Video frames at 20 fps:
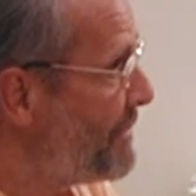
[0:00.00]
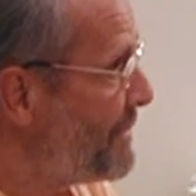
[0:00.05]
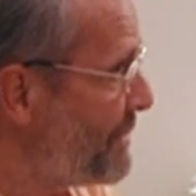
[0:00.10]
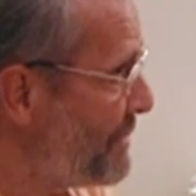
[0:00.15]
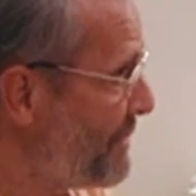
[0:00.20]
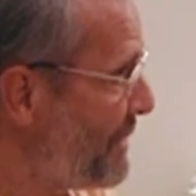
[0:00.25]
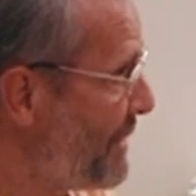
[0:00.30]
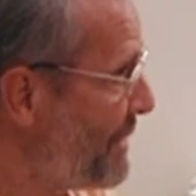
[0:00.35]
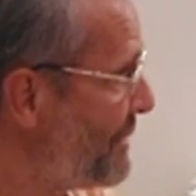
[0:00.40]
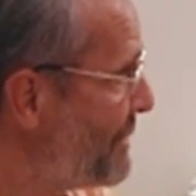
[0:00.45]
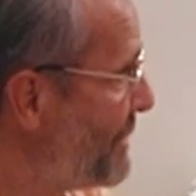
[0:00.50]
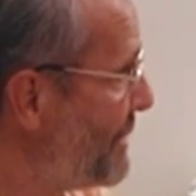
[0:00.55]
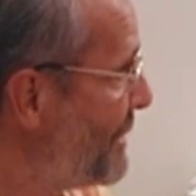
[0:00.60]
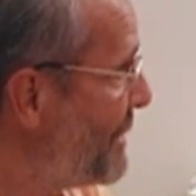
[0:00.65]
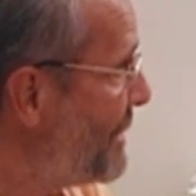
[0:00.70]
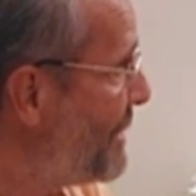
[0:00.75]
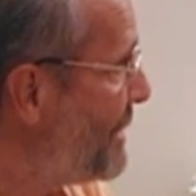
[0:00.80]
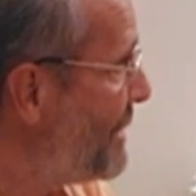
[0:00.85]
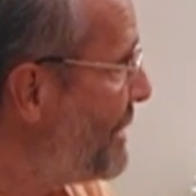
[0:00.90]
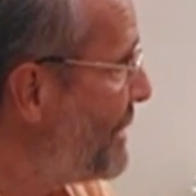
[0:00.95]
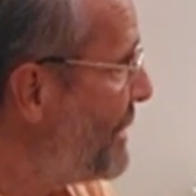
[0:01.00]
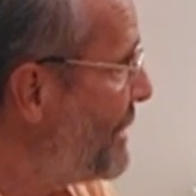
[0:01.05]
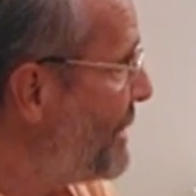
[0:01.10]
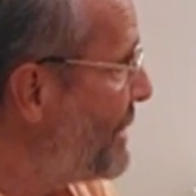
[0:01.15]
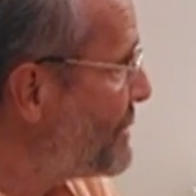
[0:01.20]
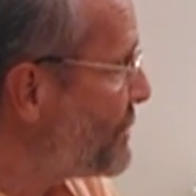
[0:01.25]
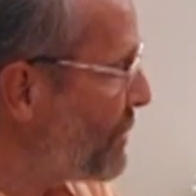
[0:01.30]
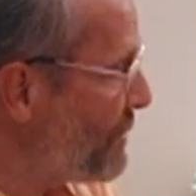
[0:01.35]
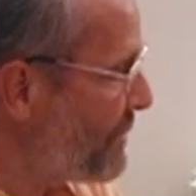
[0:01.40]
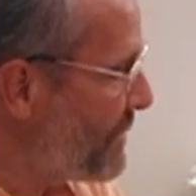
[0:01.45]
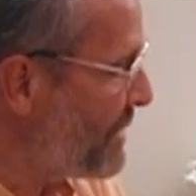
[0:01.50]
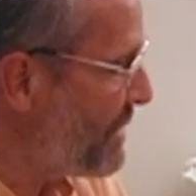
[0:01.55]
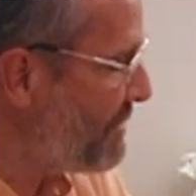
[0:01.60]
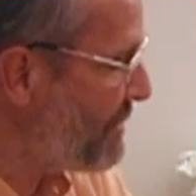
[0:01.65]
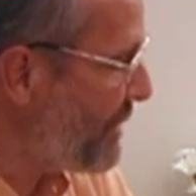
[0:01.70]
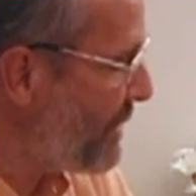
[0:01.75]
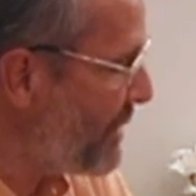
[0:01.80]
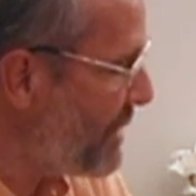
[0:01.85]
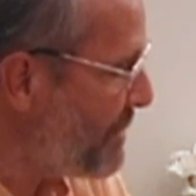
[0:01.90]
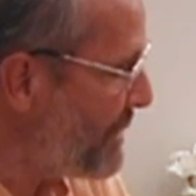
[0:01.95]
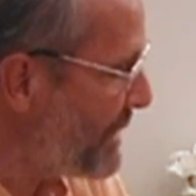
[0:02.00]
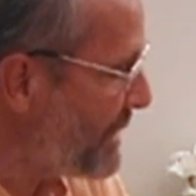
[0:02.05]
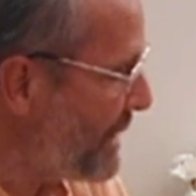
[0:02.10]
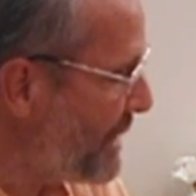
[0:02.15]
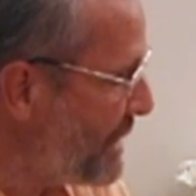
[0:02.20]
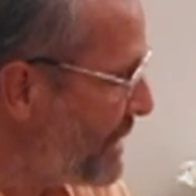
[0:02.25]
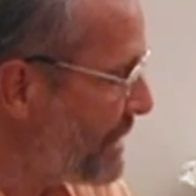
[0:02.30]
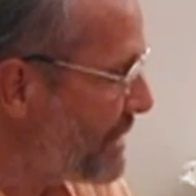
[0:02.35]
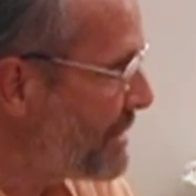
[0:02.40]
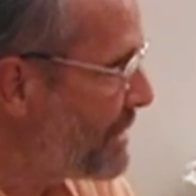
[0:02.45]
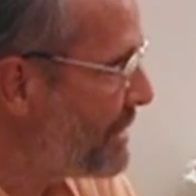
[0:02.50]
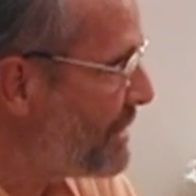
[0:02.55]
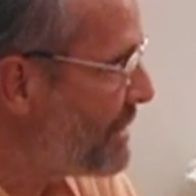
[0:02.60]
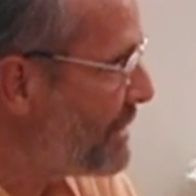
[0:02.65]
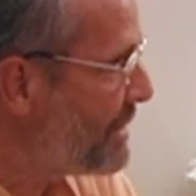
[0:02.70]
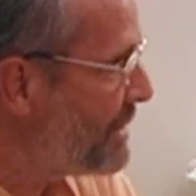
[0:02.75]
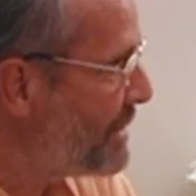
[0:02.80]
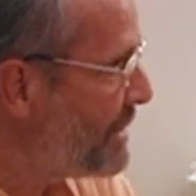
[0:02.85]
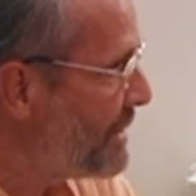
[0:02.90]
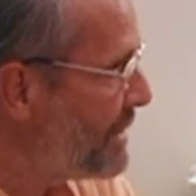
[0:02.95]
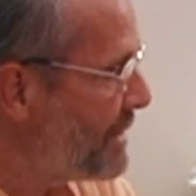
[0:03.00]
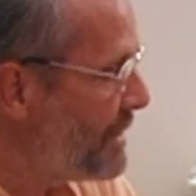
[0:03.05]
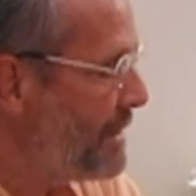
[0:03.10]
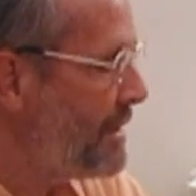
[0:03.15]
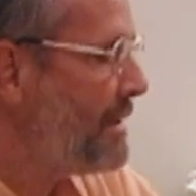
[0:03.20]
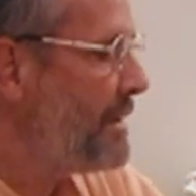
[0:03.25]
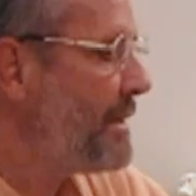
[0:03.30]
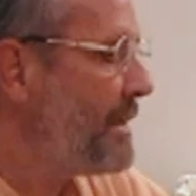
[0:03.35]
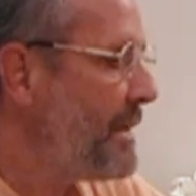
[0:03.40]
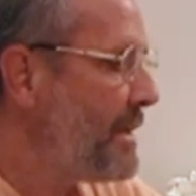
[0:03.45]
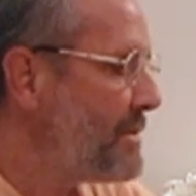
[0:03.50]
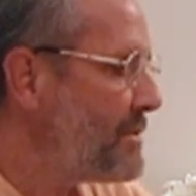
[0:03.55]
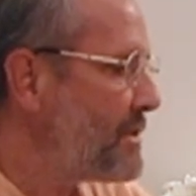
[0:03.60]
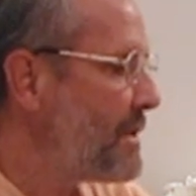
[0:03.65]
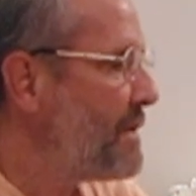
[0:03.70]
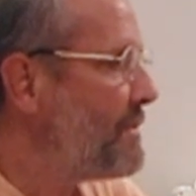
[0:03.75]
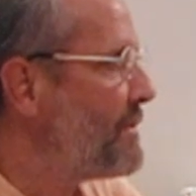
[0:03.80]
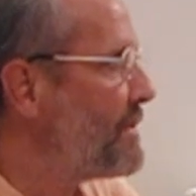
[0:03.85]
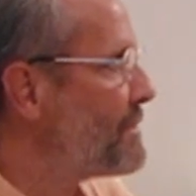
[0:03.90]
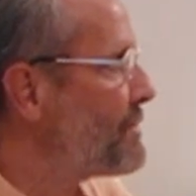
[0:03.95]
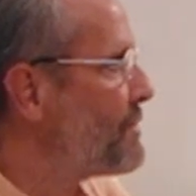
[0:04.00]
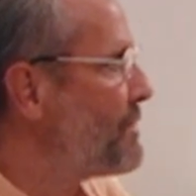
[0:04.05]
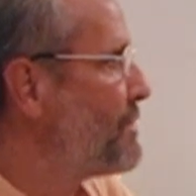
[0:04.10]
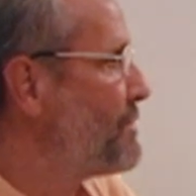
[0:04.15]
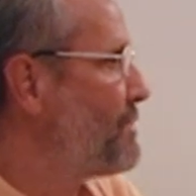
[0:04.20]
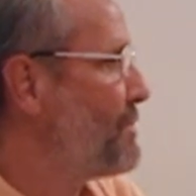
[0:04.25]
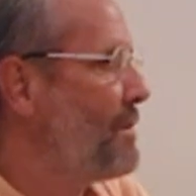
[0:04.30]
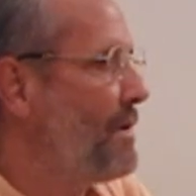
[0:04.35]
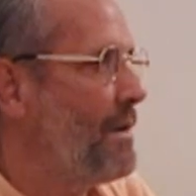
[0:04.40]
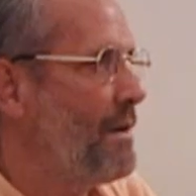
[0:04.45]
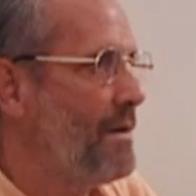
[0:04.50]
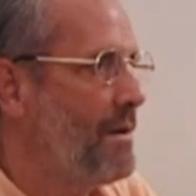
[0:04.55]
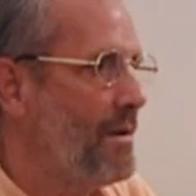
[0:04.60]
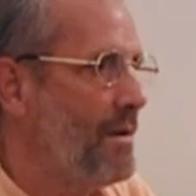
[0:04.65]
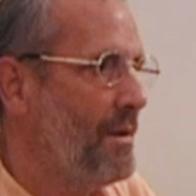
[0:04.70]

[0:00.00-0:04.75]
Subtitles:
You follow? So from the very beginning, he has given Krishna.